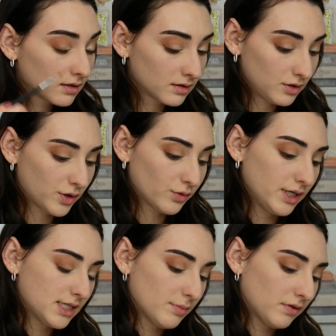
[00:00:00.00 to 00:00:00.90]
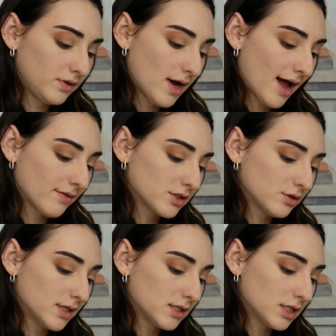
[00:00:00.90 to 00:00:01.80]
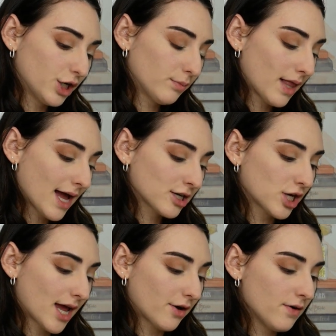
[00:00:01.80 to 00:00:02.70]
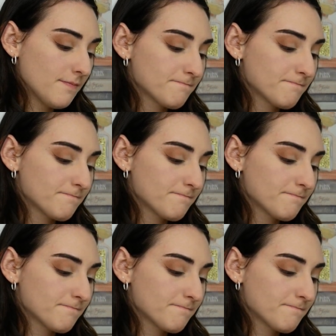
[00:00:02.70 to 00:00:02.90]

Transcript: You can redip if you have to into your black shadow.